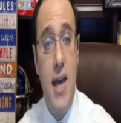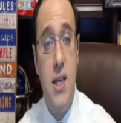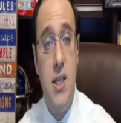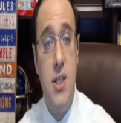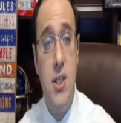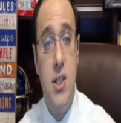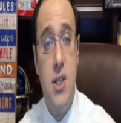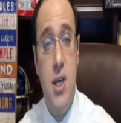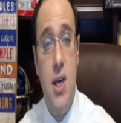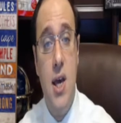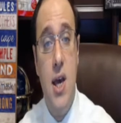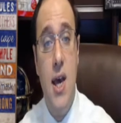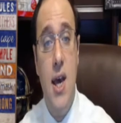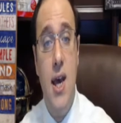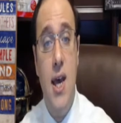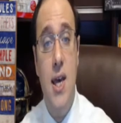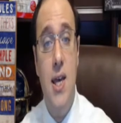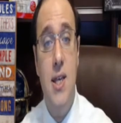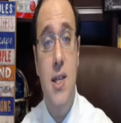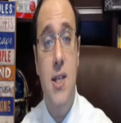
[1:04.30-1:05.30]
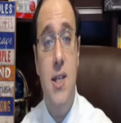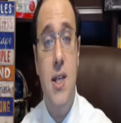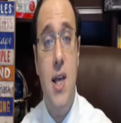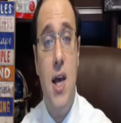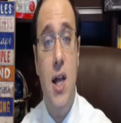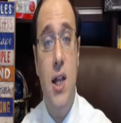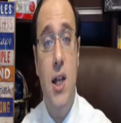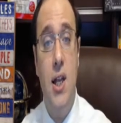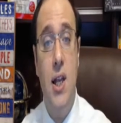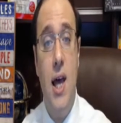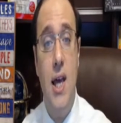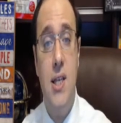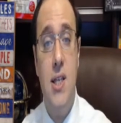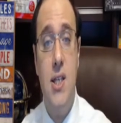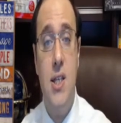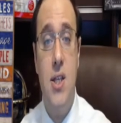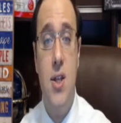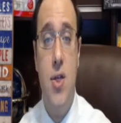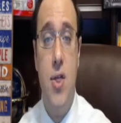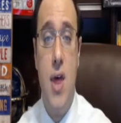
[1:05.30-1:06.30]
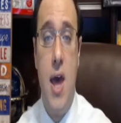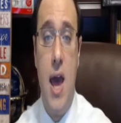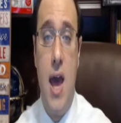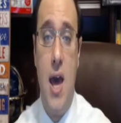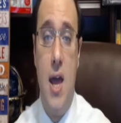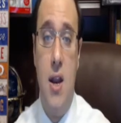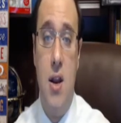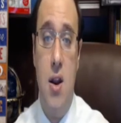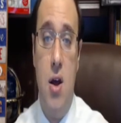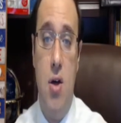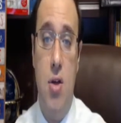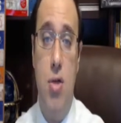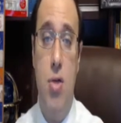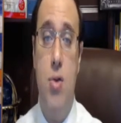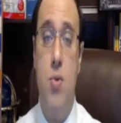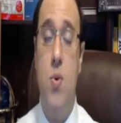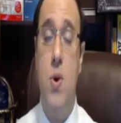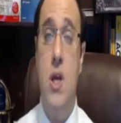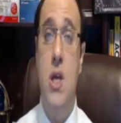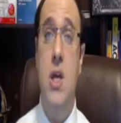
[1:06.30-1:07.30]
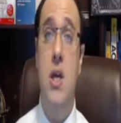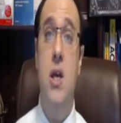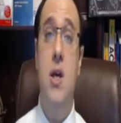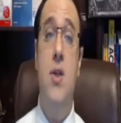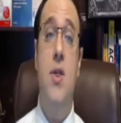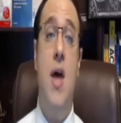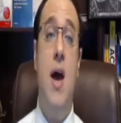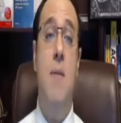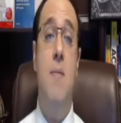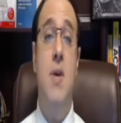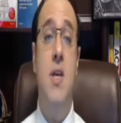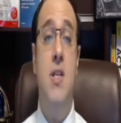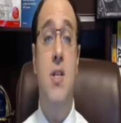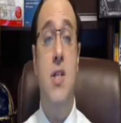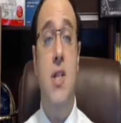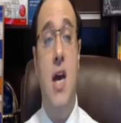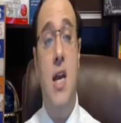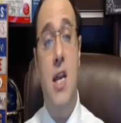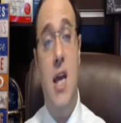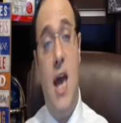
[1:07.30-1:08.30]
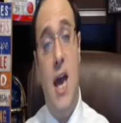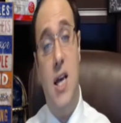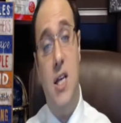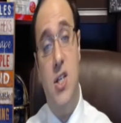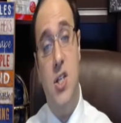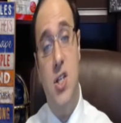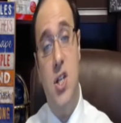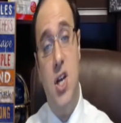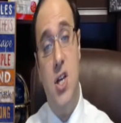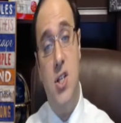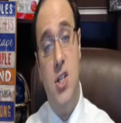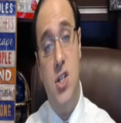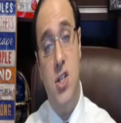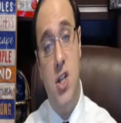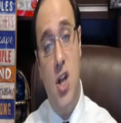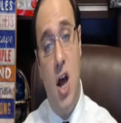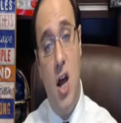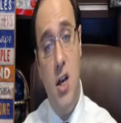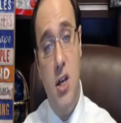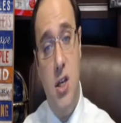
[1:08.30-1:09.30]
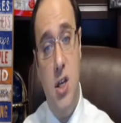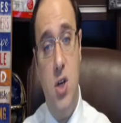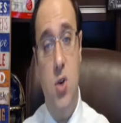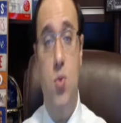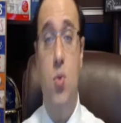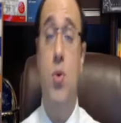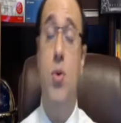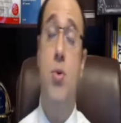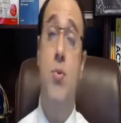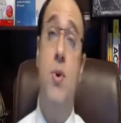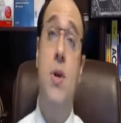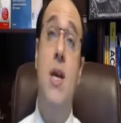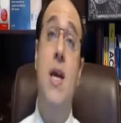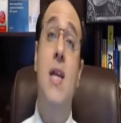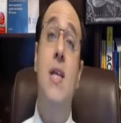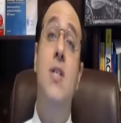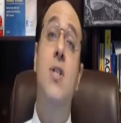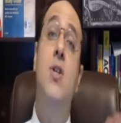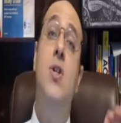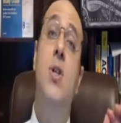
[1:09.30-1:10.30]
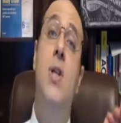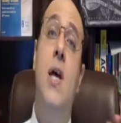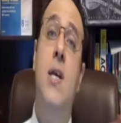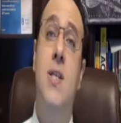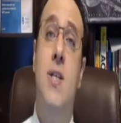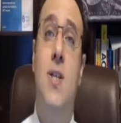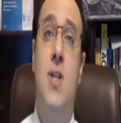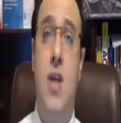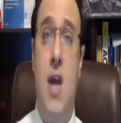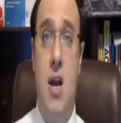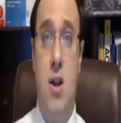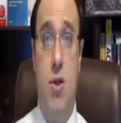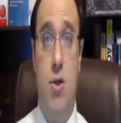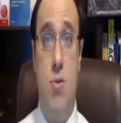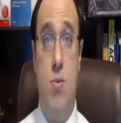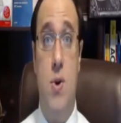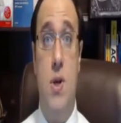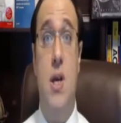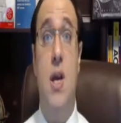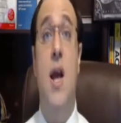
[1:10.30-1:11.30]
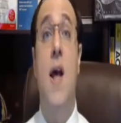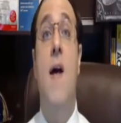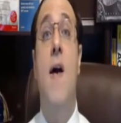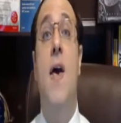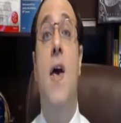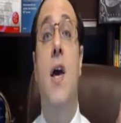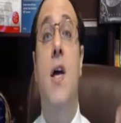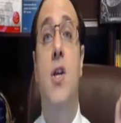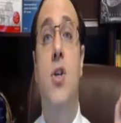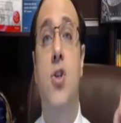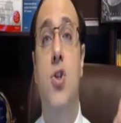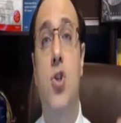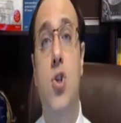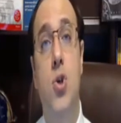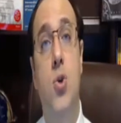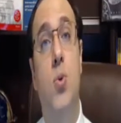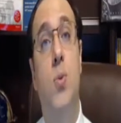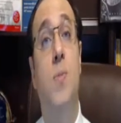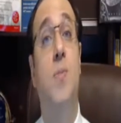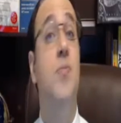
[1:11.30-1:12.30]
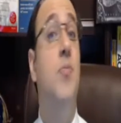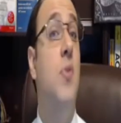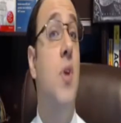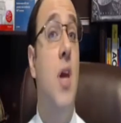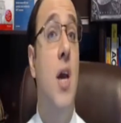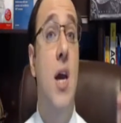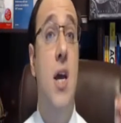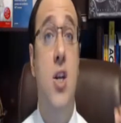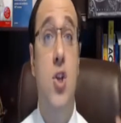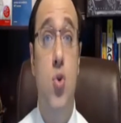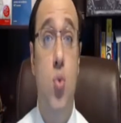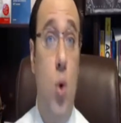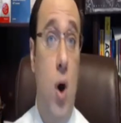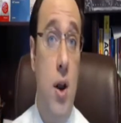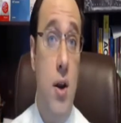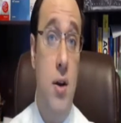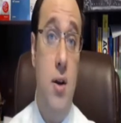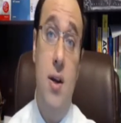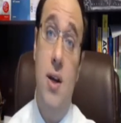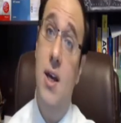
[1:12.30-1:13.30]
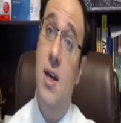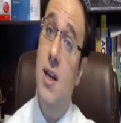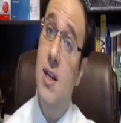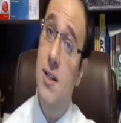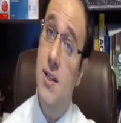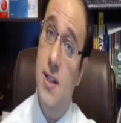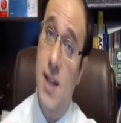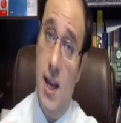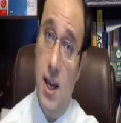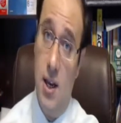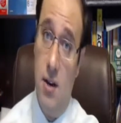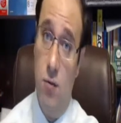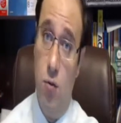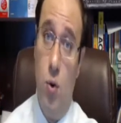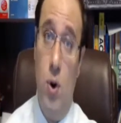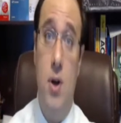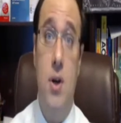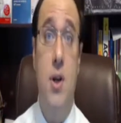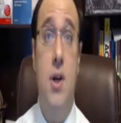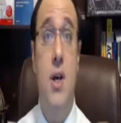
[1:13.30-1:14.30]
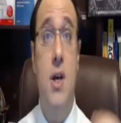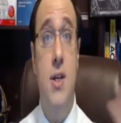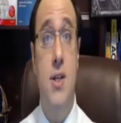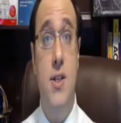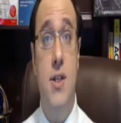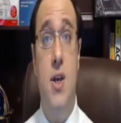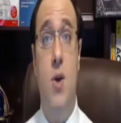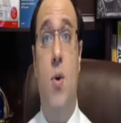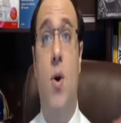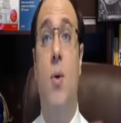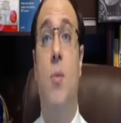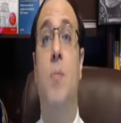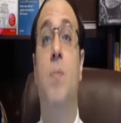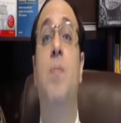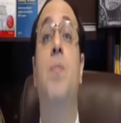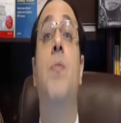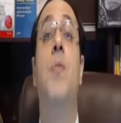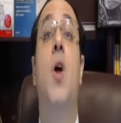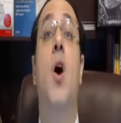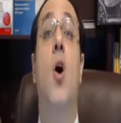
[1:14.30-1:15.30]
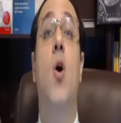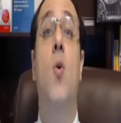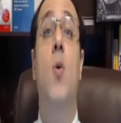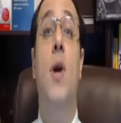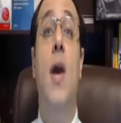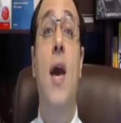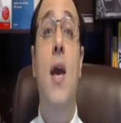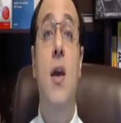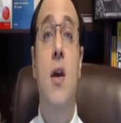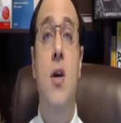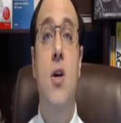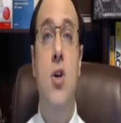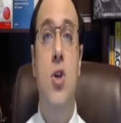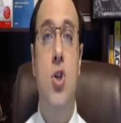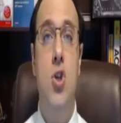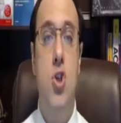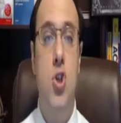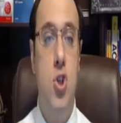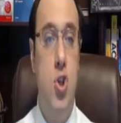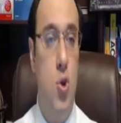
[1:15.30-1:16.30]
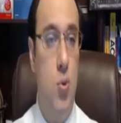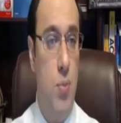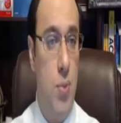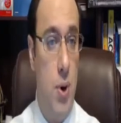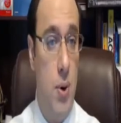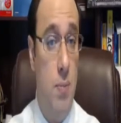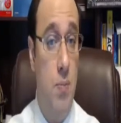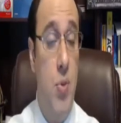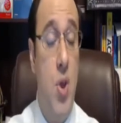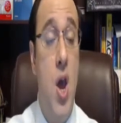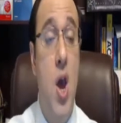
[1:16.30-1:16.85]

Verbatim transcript: x is less than 3, that means that x does not equal 3. It is less than 3. It is 2. It is 1. It is negative 1. It is 0. Okay? Super.